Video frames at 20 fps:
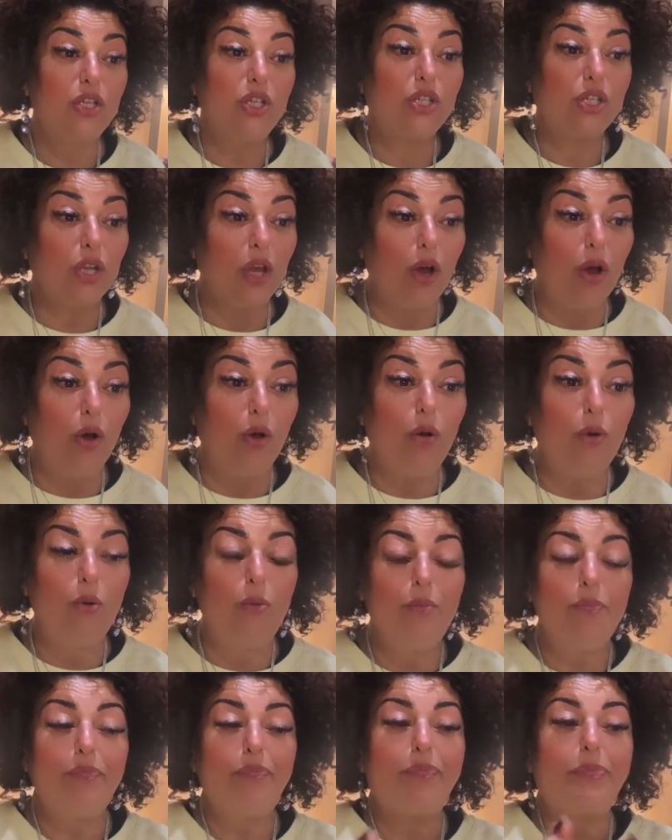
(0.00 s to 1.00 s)

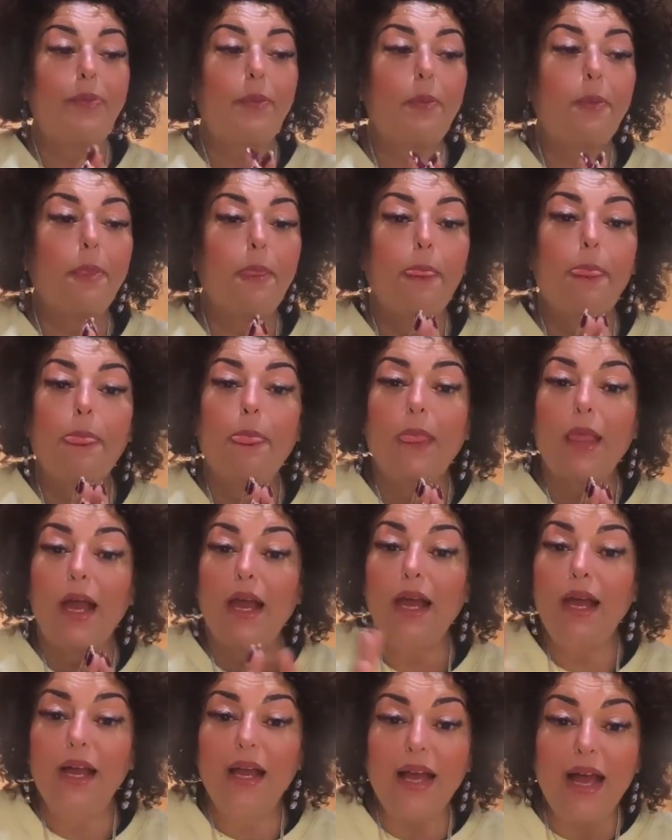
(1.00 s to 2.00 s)
So,
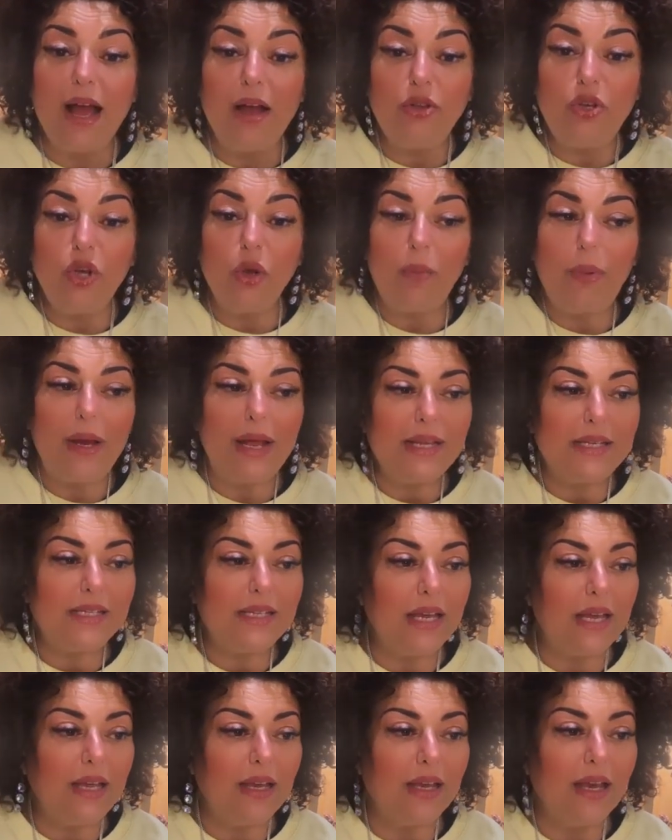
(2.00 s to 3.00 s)
count your
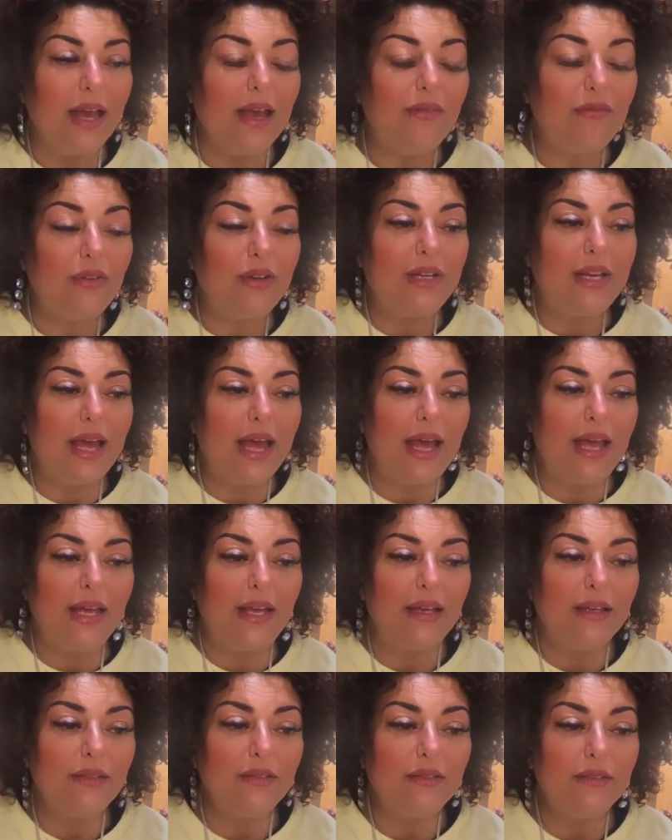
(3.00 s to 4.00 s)
blessing every
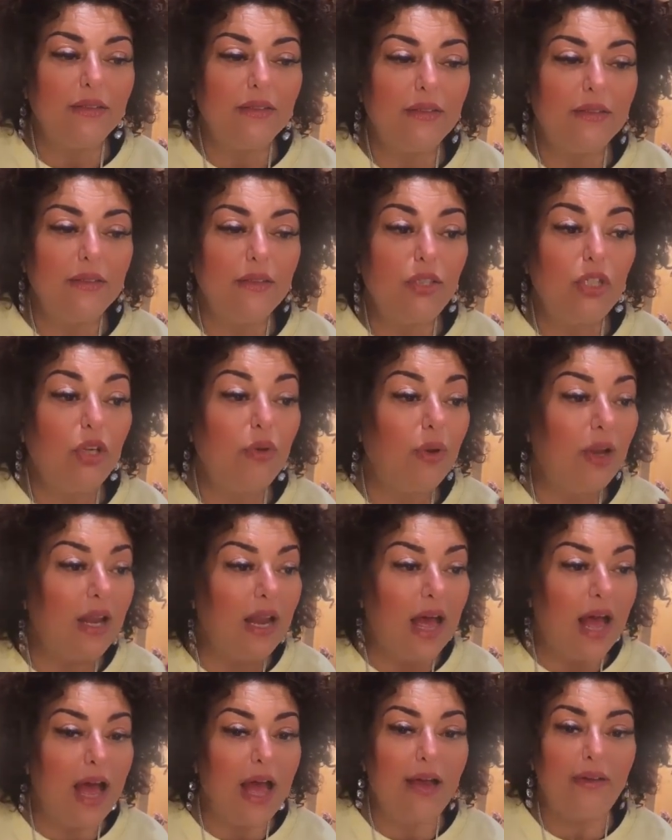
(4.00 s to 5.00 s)
day. You're
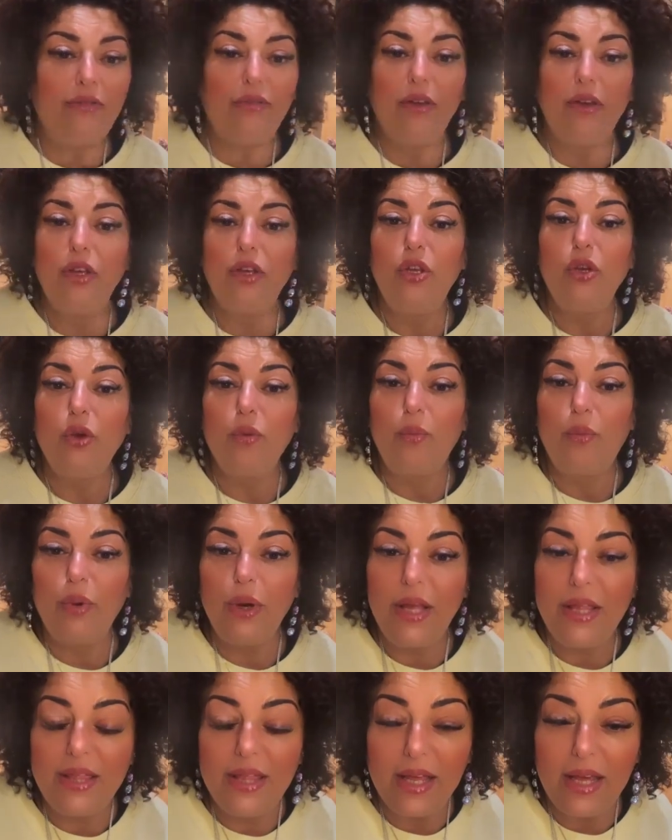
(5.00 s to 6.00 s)
alive. You're
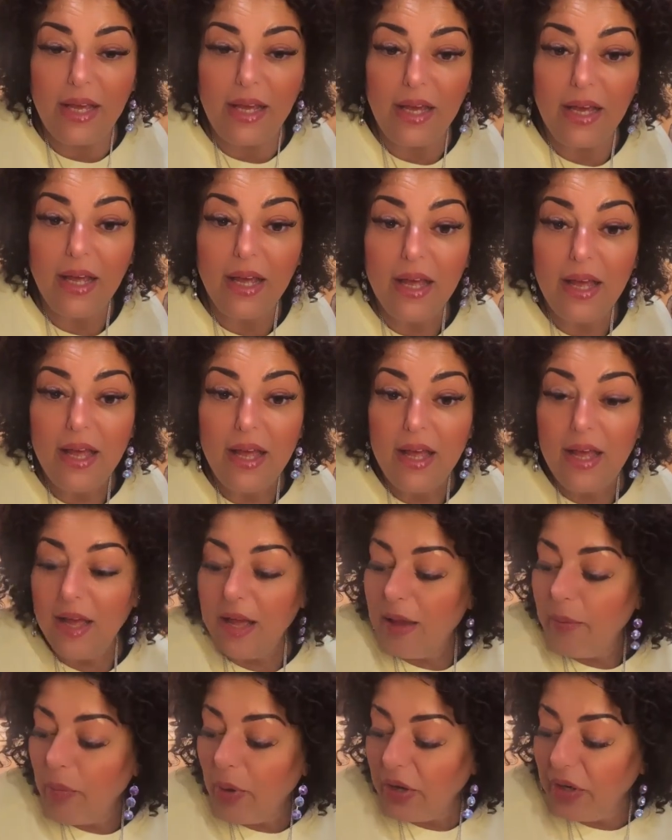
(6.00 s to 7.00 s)
breathing.
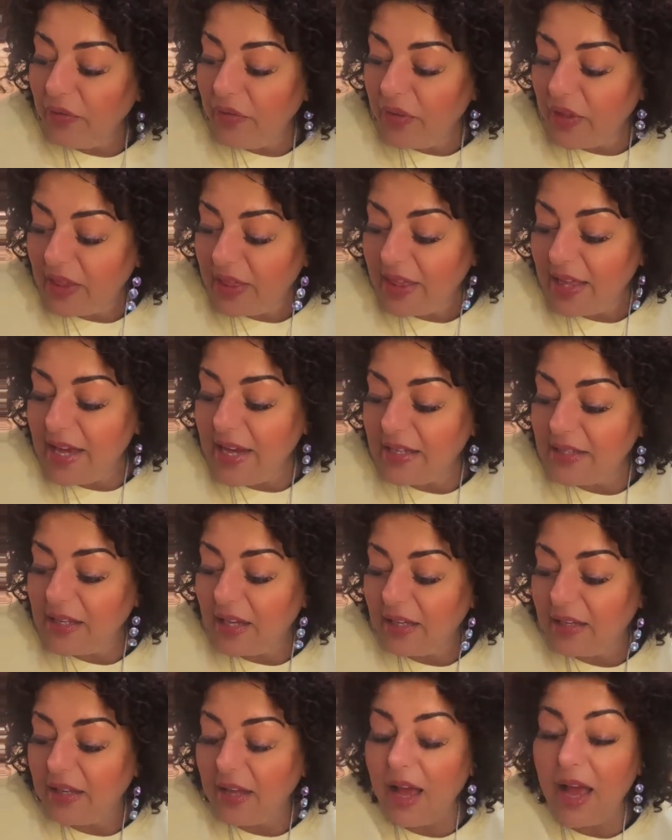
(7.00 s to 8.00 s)
One of the things
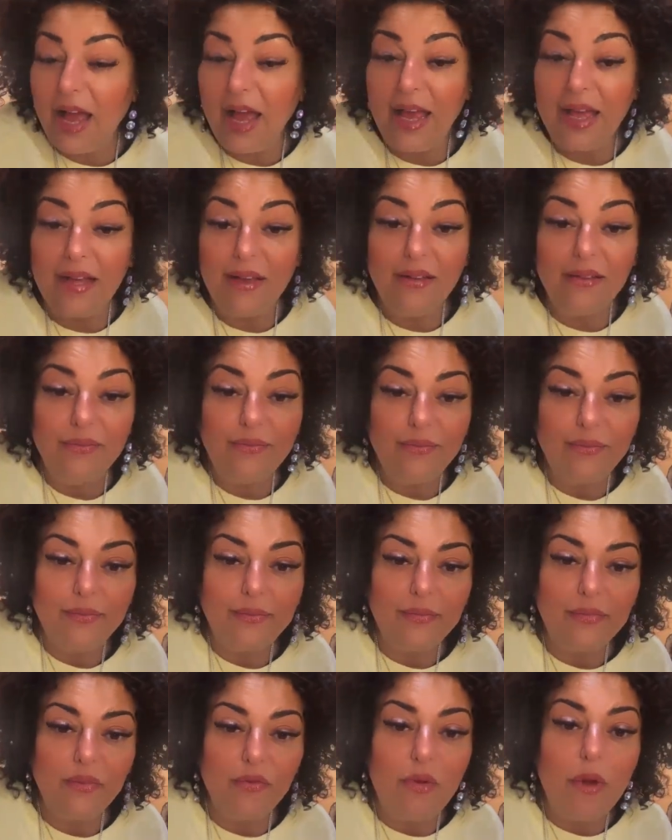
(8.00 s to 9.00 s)
that I
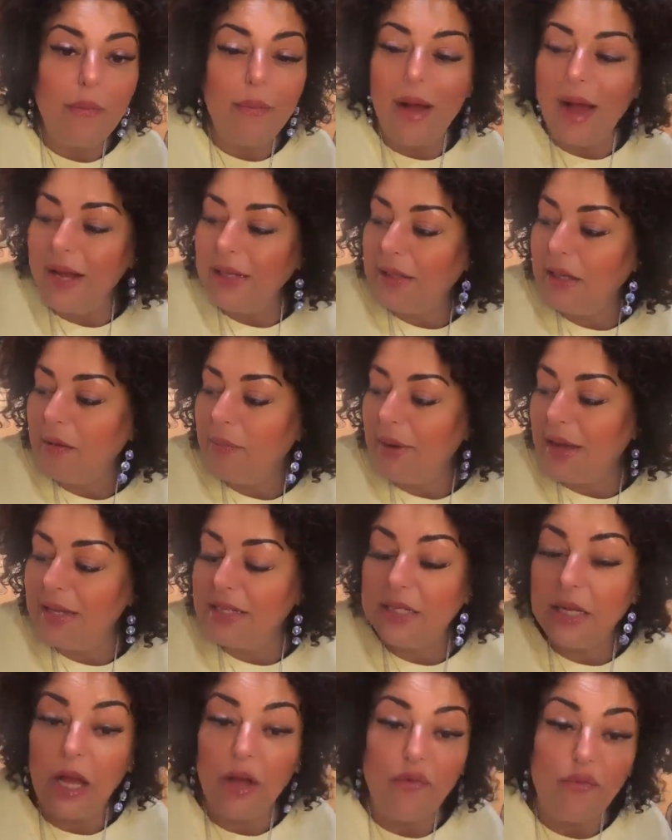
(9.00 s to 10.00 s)
reminded
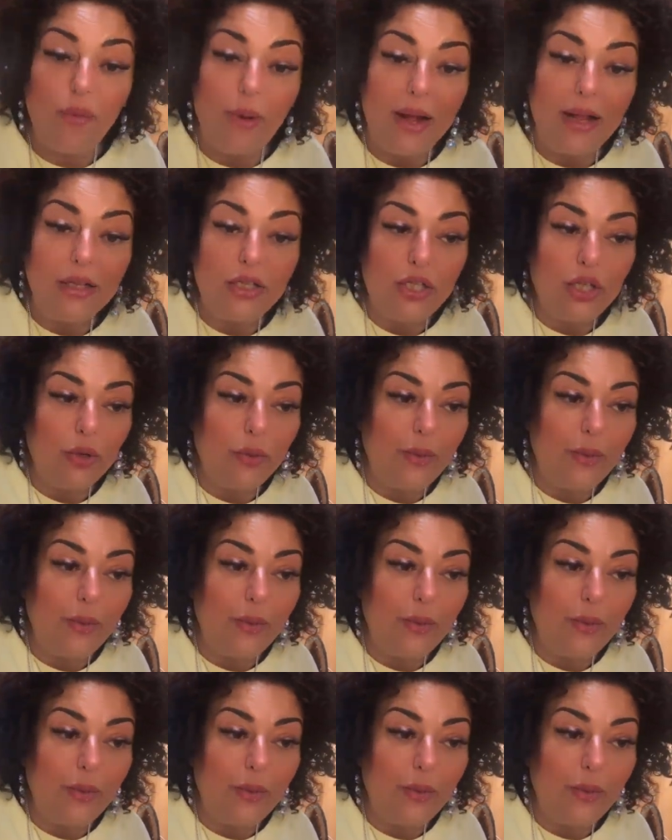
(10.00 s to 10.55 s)
myself while